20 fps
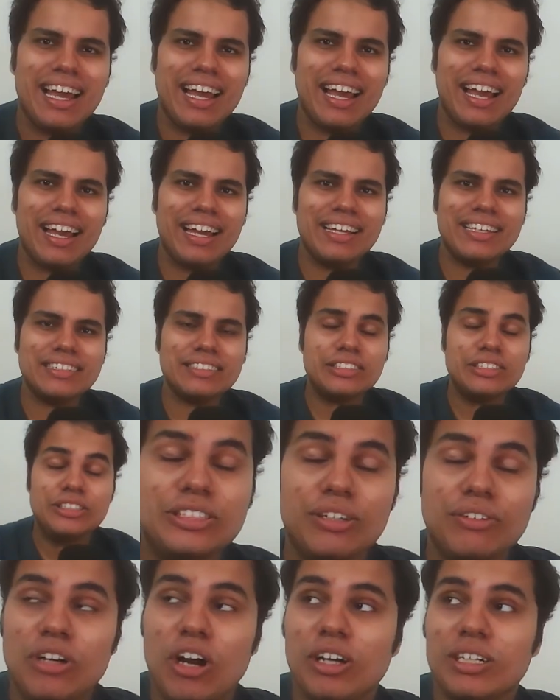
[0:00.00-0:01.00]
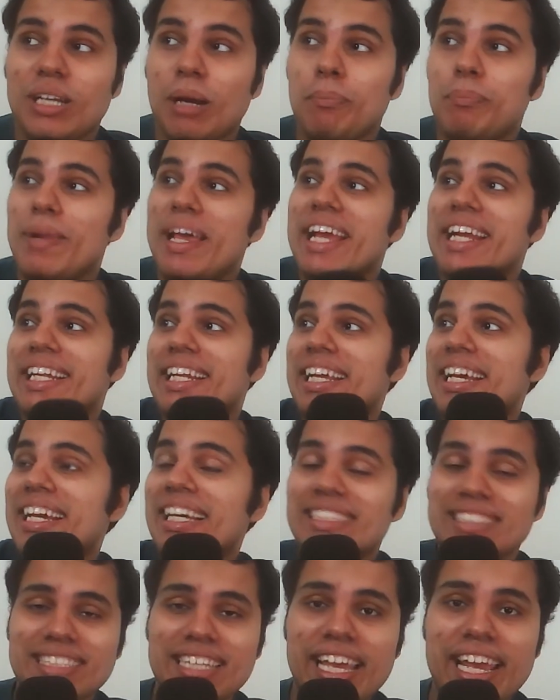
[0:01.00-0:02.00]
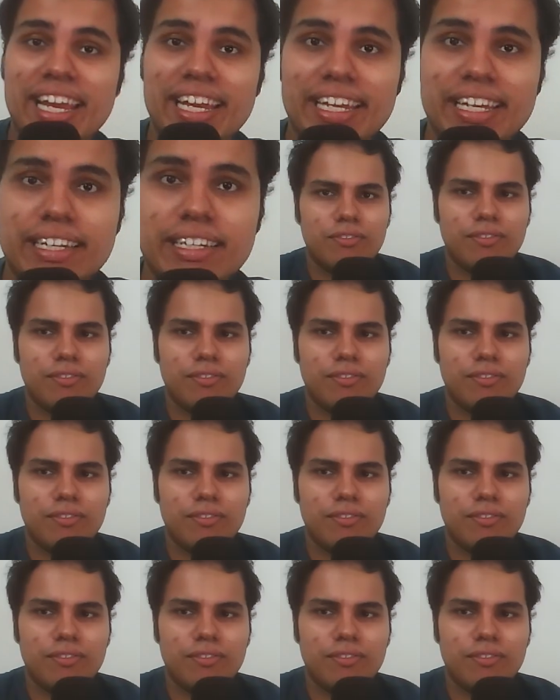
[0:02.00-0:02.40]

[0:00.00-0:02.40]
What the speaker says: and you've gone completely insane?